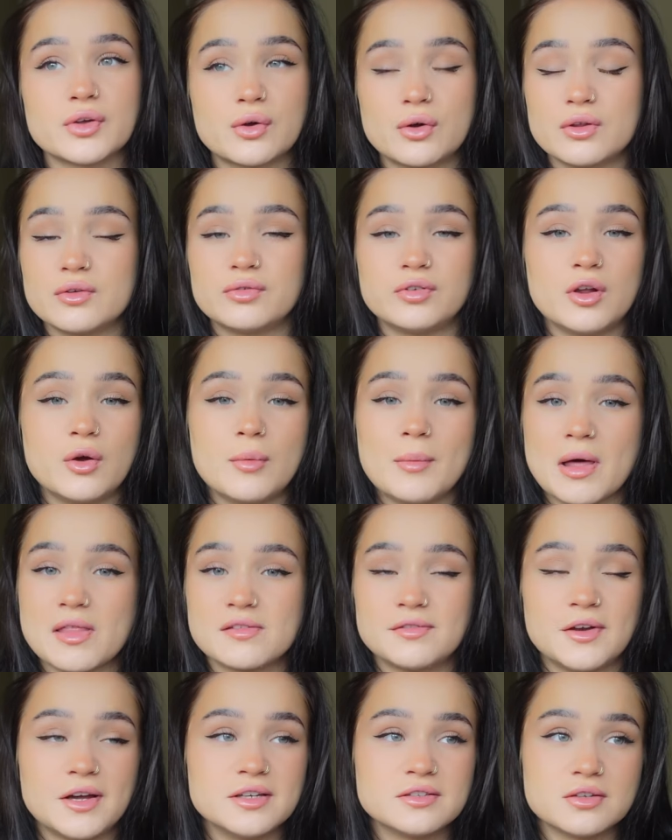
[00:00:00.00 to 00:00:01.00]
I got the flu a
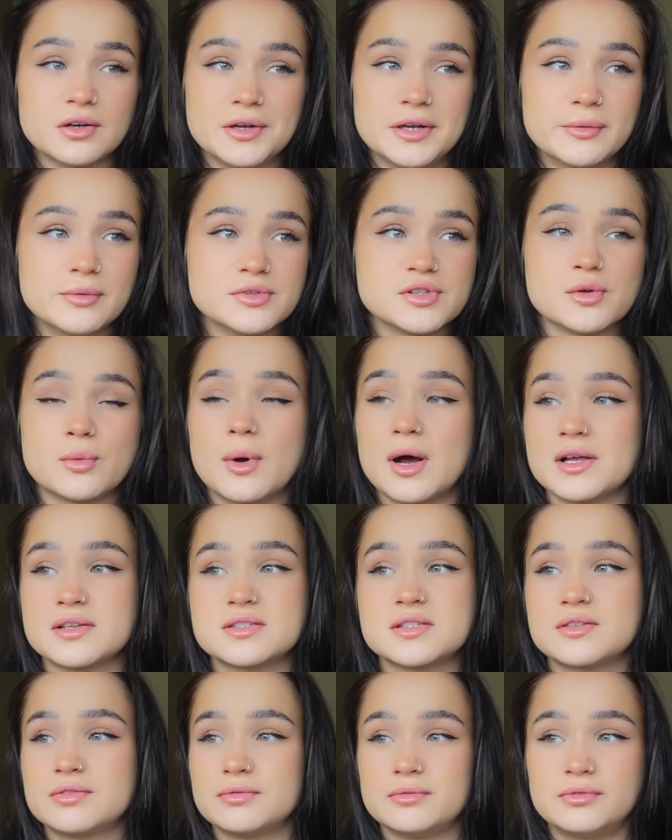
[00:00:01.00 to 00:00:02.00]
month later and it was the
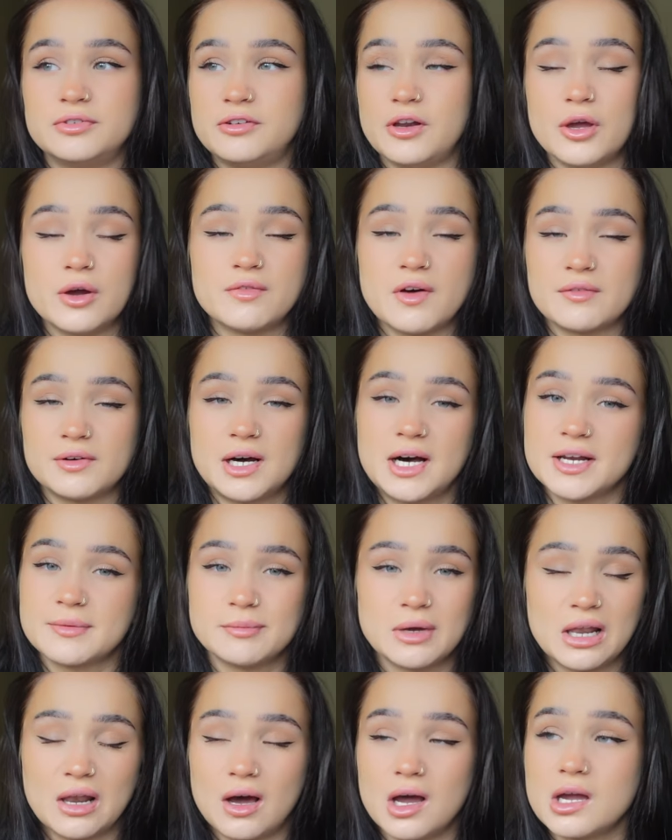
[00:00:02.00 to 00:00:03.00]
worst flu I've ever had in
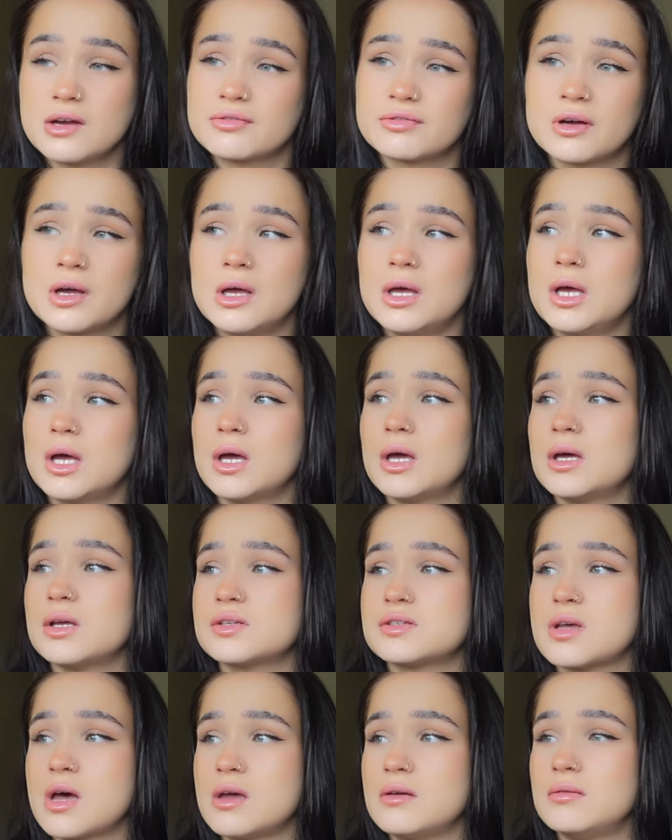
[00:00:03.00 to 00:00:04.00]
my life.
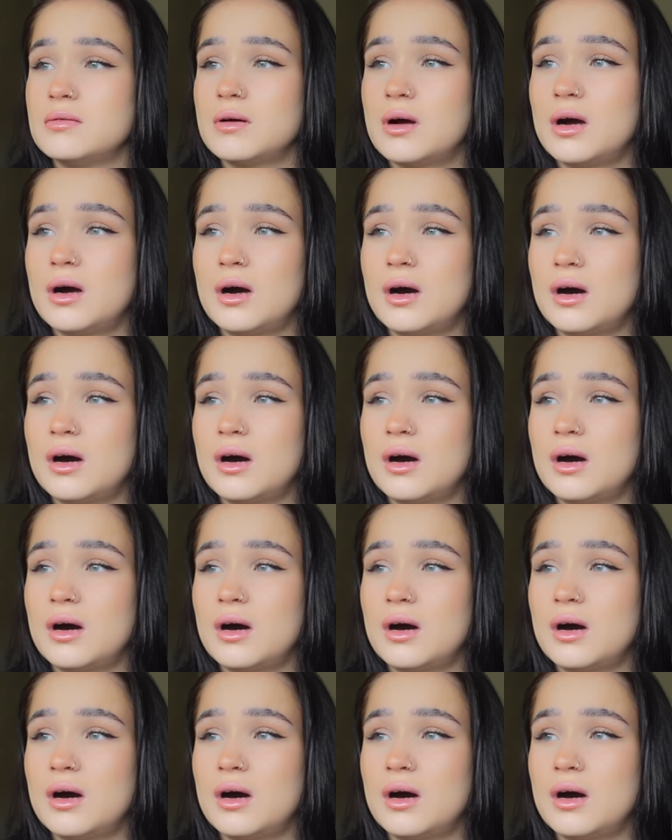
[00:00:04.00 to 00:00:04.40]
So